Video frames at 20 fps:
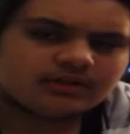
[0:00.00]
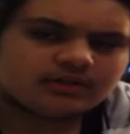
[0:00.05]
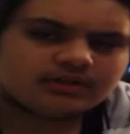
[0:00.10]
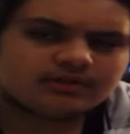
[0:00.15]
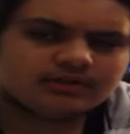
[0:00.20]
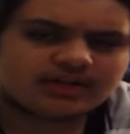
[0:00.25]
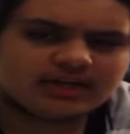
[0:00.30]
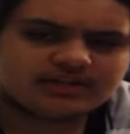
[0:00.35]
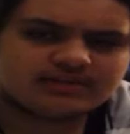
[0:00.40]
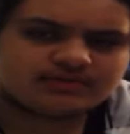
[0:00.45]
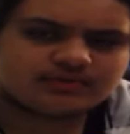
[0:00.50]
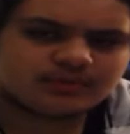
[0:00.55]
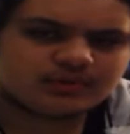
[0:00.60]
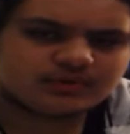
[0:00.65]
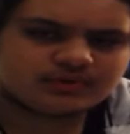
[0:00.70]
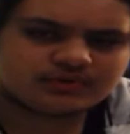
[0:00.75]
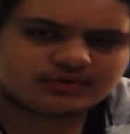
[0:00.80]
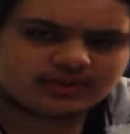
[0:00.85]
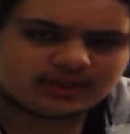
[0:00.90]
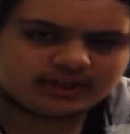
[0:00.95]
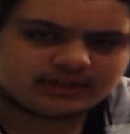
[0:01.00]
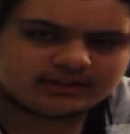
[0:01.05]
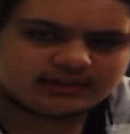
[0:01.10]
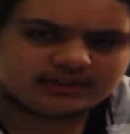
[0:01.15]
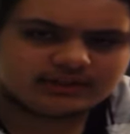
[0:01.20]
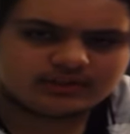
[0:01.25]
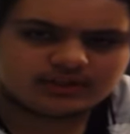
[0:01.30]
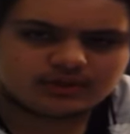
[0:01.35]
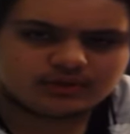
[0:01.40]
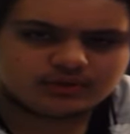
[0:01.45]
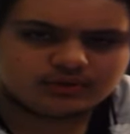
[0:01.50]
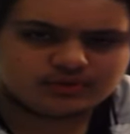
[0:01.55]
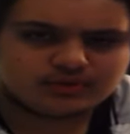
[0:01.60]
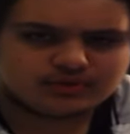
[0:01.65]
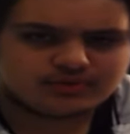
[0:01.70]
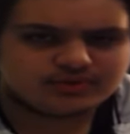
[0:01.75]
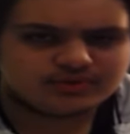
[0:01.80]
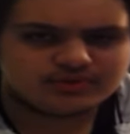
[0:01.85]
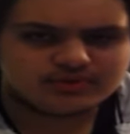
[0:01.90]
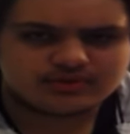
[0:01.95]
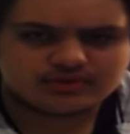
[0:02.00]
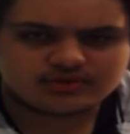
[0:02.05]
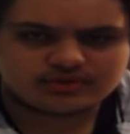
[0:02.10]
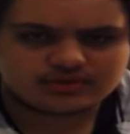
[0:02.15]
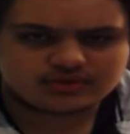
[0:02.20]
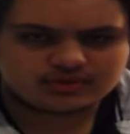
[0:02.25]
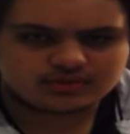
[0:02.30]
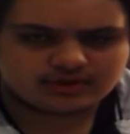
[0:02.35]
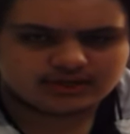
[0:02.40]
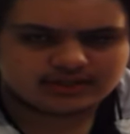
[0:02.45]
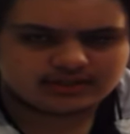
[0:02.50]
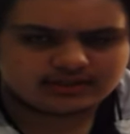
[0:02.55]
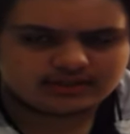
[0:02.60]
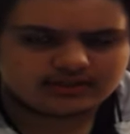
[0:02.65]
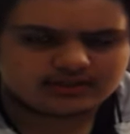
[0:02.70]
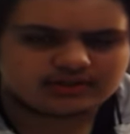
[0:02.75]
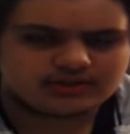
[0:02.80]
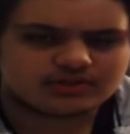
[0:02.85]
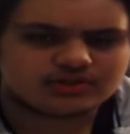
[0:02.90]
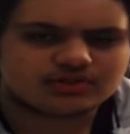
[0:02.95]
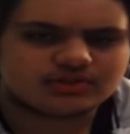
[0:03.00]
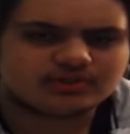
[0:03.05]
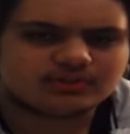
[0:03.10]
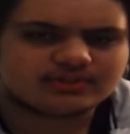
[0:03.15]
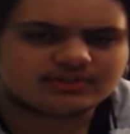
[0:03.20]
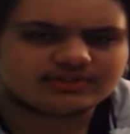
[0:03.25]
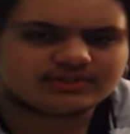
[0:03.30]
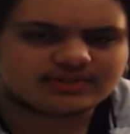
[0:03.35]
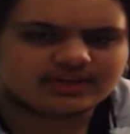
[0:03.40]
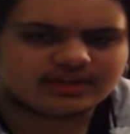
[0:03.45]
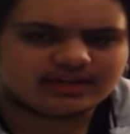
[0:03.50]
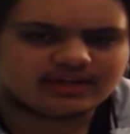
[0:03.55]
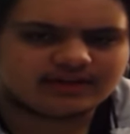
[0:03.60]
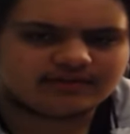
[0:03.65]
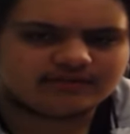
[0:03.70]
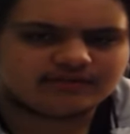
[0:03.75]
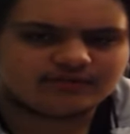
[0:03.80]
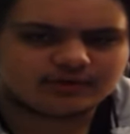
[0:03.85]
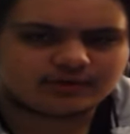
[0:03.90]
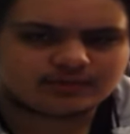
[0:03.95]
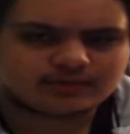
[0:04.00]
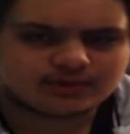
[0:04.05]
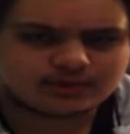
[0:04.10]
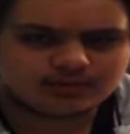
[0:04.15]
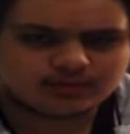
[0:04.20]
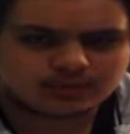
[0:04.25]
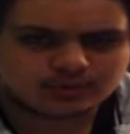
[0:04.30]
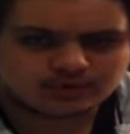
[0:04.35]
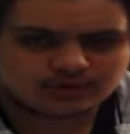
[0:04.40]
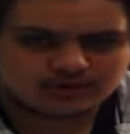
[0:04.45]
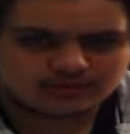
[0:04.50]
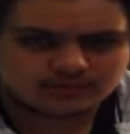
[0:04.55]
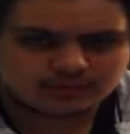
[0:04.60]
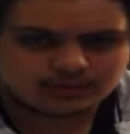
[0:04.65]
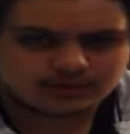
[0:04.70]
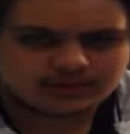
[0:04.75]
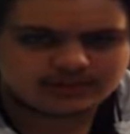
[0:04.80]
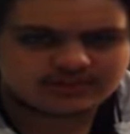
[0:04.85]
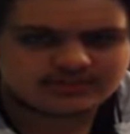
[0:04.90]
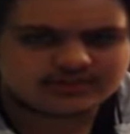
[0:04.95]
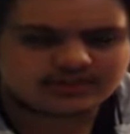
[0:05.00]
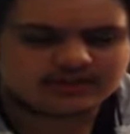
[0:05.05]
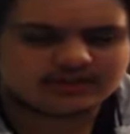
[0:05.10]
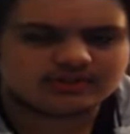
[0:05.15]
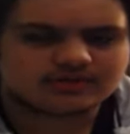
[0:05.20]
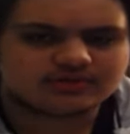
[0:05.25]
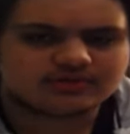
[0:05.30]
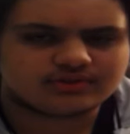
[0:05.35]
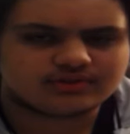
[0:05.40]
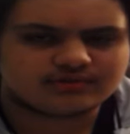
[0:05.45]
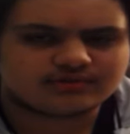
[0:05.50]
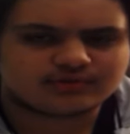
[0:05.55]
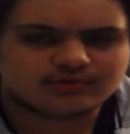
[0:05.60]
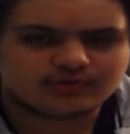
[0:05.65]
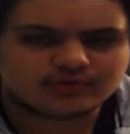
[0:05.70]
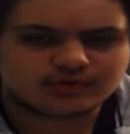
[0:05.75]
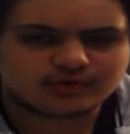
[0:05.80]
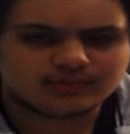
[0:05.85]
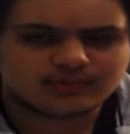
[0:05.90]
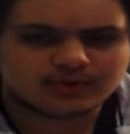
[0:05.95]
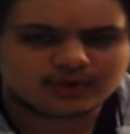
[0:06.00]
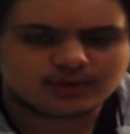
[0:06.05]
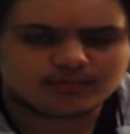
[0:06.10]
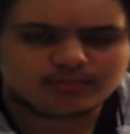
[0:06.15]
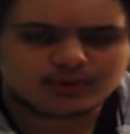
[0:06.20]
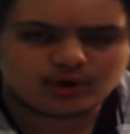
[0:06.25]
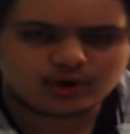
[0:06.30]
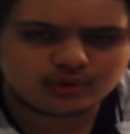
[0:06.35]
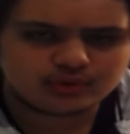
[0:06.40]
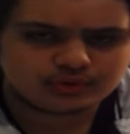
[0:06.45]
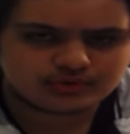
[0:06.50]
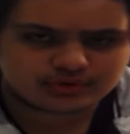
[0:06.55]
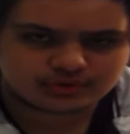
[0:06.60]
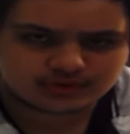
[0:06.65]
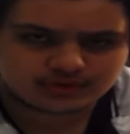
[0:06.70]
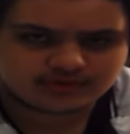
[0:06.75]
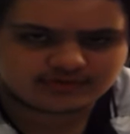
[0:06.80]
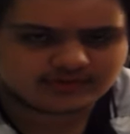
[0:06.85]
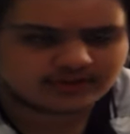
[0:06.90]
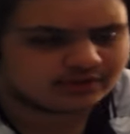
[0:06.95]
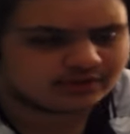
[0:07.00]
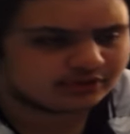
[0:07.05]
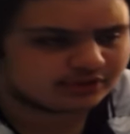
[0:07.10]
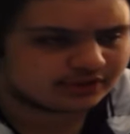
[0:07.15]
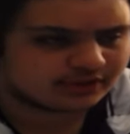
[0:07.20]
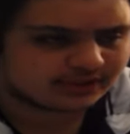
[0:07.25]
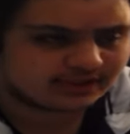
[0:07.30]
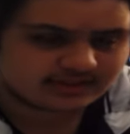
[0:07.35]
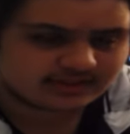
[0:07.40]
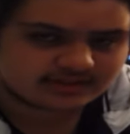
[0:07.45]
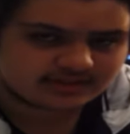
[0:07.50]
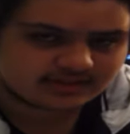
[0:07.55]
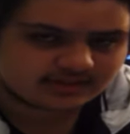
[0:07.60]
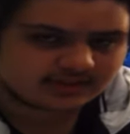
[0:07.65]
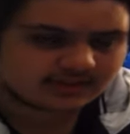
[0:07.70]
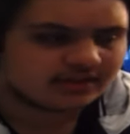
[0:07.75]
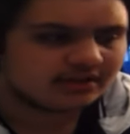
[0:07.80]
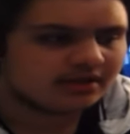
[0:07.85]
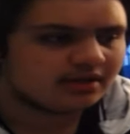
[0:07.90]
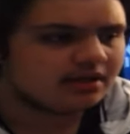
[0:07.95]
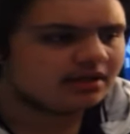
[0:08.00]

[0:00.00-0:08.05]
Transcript: You guys most likely know who Susan Sarandon is. She was a firm supporter of Bernie Sanders and a firm opposer of Hillary Clinton.